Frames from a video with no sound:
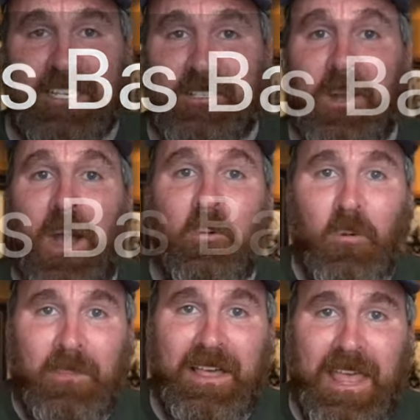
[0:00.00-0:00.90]
So I
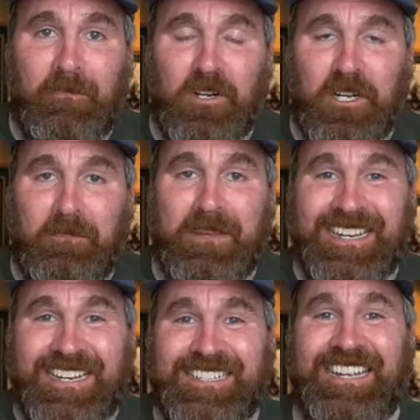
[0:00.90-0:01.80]
won't buy that book
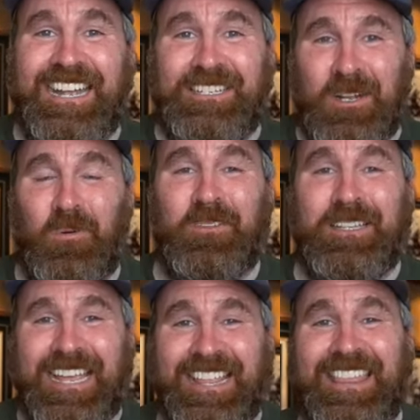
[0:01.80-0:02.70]
because I don't
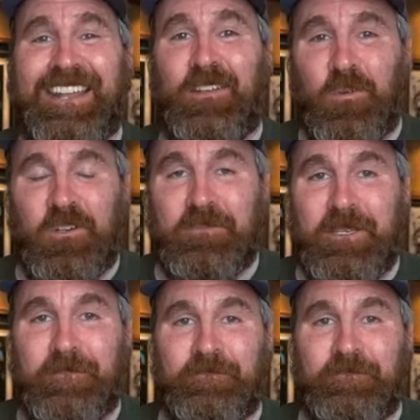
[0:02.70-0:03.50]
like it. That annoys me.